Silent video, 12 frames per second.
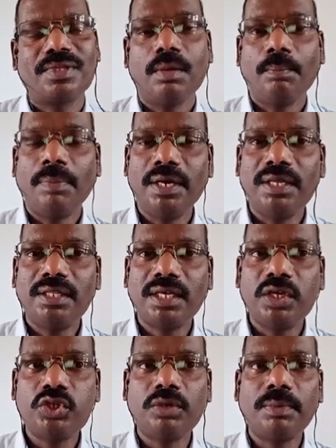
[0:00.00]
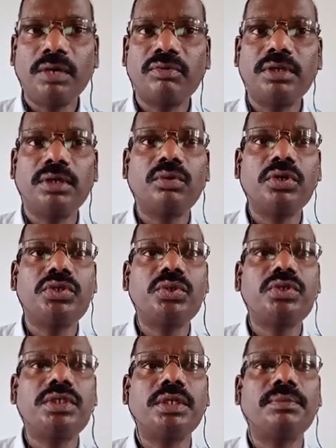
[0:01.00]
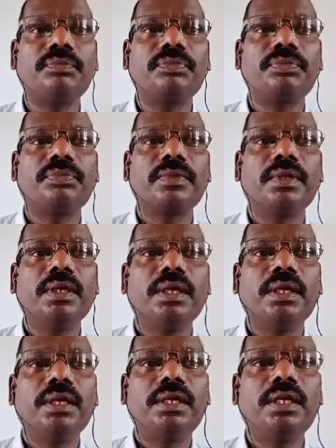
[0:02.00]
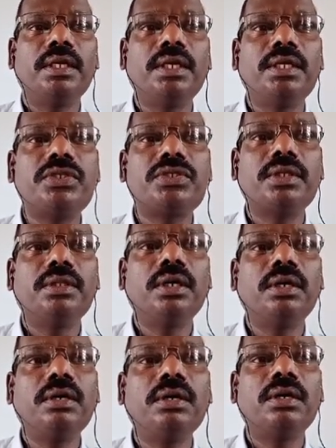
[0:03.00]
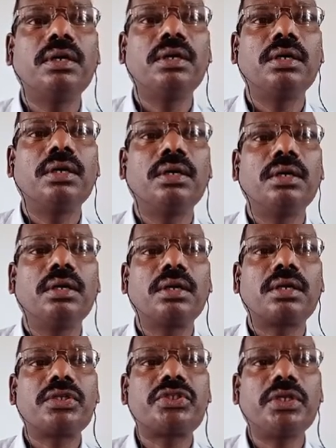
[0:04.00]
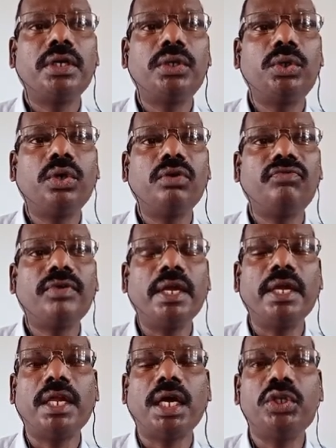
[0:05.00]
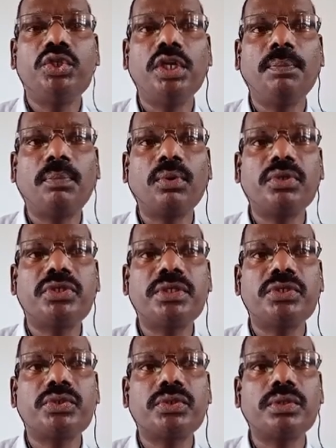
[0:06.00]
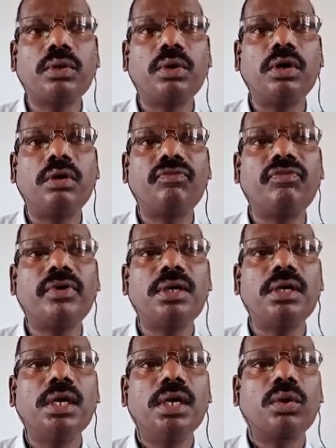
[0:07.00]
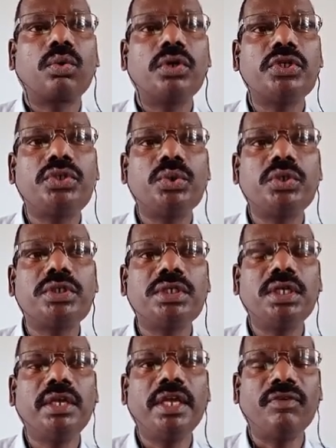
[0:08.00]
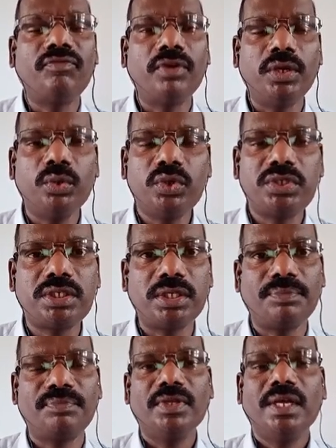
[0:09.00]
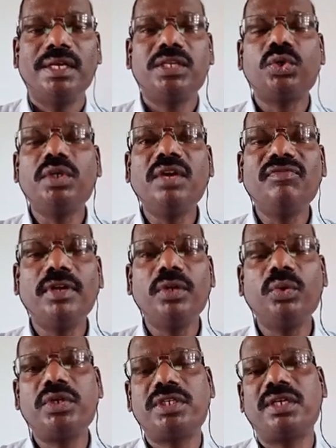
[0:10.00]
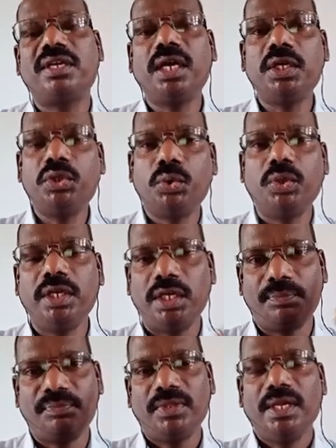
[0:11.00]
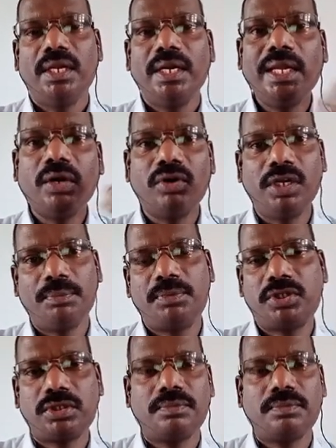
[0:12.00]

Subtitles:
But in the case of unwritten constitution, it is the result of a gradual process of constitutional evolution. It is only evolution, gradually developed.